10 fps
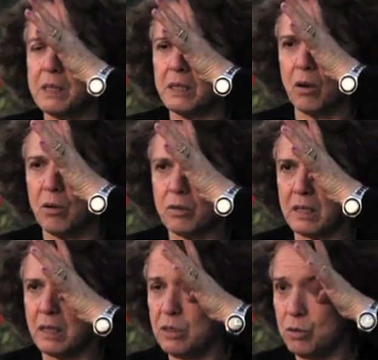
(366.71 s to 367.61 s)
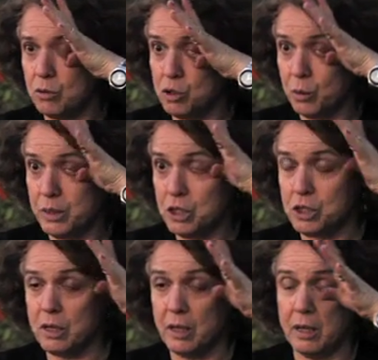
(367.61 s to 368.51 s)
It goes into
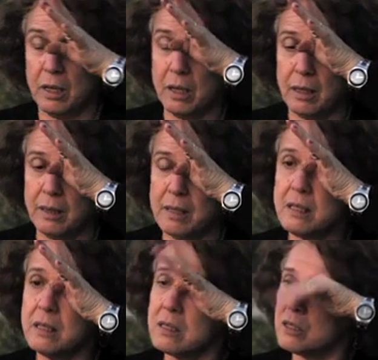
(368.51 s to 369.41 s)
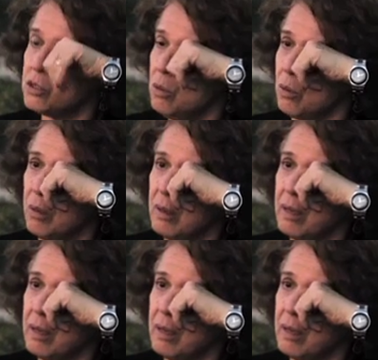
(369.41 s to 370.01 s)
Jewish ethnicities too.